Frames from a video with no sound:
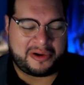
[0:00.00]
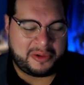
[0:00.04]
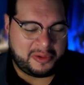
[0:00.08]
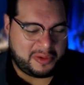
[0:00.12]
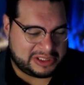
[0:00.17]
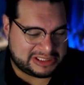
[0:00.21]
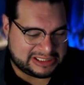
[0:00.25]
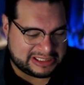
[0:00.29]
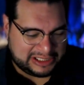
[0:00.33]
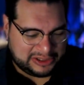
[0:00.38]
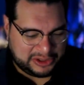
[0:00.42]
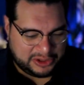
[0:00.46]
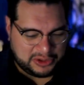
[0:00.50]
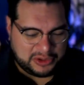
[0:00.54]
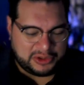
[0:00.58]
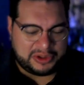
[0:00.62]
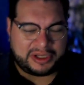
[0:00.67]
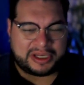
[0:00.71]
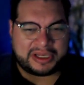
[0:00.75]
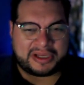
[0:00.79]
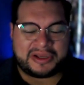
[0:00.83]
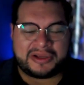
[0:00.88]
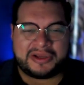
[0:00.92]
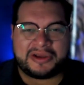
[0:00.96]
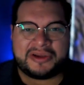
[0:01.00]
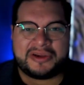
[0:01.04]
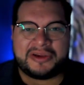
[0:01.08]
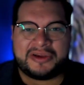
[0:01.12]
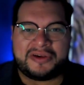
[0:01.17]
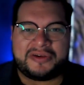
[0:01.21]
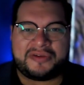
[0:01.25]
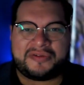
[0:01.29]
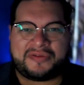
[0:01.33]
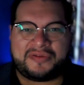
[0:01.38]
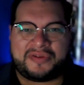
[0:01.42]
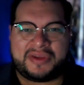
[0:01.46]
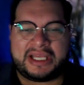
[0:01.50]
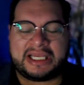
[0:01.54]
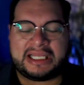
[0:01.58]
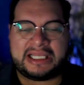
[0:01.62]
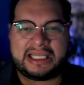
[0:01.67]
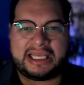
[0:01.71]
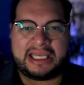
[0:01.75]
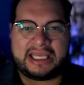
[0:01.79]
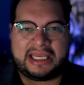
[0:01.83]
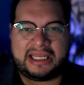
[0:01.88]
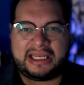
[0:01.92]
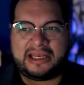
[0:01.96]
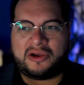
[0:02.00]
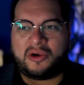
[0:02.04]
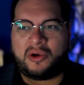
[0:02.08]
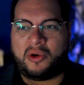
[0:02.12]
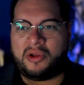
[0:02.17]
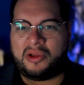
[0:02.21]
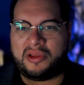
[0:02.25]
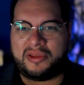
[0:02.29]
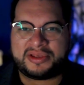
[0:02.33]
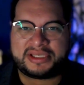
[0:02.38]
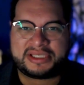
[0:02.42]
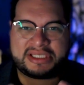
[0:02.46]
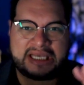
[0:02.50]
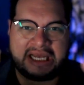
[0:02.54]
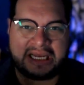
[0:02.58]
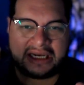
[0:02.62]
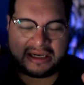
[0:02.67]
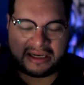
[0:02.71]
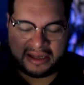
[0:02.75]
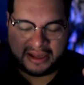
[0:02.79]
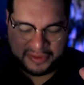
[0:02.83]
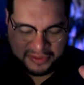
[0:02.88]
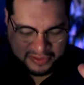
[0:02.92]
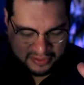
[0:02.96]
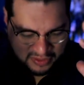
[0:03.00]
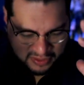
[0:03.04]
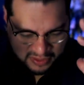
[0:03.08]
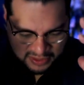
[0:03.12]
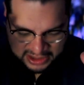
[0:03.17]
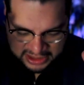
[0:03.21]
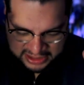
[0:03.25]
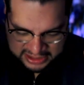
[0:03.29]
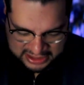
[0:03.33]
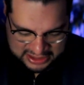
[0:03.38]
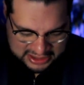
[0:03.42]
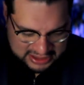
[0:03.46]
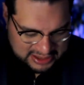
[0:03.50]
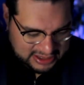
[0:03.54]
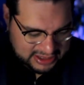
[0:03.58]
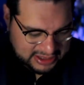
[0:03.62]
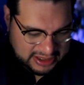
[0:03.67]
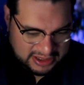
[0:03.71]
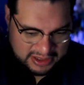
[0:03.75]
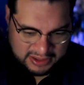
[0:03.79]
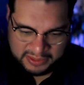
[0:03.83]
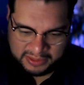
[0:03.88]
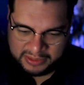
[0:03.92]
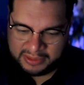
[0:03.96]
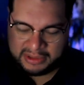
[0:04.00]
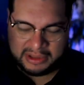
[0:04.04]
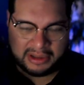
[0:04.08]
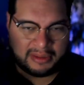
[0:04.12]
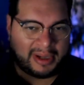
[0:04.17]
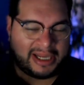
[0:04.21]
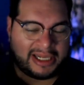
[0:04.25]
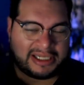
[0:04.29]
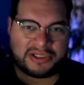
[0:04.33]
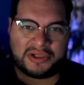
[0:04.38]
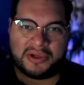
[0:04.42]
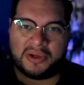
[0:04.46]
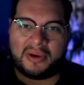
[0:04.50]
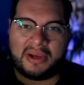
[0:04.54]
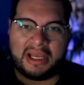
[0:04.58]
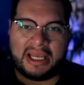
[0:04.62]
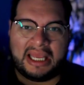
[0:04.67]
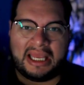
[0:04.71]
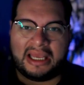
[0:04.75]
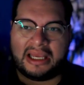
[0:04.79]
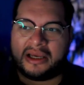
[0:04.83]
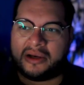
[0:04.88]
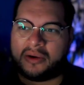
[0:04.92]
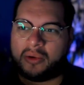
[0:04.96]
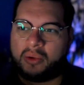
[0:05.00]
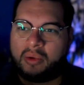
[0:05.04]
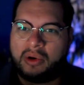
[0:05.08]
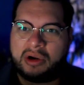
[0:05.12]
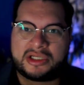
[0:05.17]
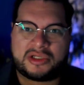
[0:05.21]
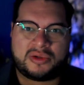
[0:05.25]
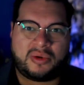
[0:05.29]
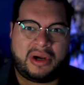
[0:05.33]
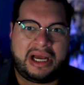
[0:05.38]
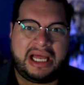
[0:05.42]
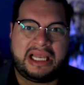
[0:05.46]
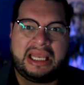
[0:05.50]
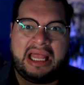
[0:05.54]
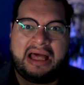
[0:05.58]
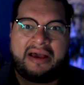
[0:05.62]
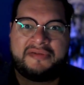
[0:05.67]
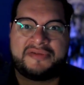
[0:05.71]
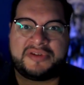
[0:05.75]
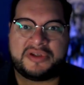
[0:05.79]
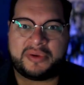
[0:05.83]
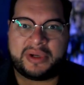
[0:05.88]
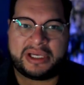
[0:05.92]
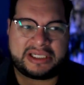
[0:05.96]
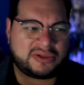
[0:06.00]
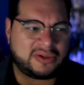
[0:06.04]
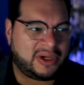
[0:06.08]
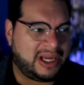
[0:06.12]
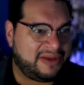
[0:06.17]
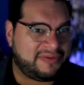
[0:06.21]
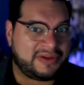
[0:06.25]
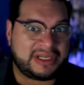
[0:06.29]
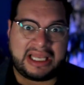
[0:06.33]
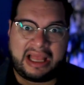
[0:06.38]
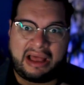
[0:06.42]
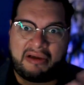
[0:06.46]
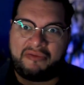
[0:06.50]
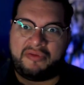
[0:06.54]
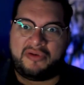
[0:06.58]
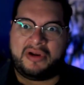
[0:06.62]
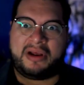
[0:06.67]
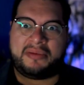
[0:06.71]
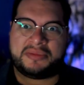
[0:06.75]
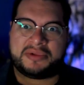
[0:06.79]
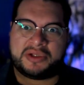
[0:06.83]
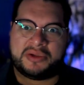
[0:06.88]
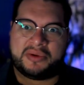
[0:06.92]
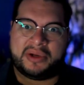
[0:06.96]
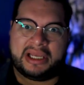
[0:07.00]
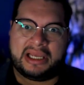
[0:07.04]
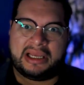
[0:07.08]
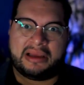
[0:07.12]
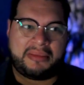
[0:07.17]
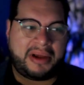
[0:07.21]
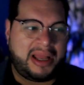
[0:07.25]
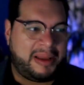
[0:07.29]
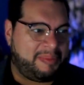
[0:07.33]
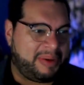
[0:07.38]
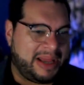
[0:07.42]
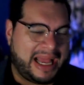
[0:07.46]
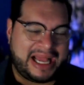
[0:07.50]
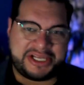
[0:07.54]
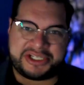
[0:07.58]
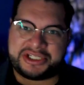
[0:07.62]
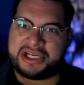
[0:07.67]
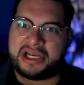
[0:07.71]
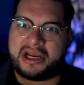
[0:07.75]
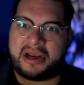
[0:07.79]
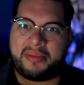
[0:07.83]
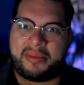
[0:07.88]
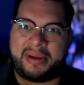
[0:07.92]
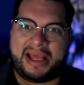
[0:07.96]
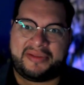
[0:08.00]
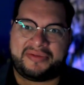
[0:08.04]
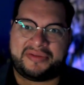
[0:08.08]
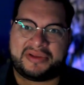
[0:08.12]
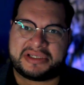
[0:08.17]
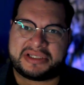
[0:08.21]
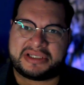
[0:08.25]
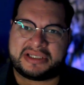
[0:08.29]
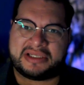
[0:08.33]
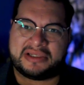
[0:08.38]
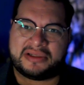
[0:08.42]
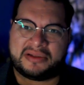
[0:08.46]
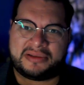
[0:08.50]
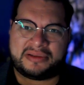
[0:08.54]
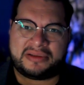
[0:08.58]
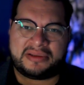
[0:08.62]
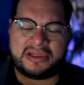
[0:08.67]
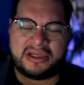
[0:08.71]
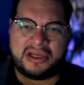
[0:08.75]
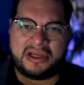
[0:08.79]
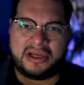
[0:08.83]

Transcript: It wasn't a good feeling. And all of a sudden I thought, what, what am I doing? What do I love doing? Do I even love what I'm doing? Am I passionate about this still?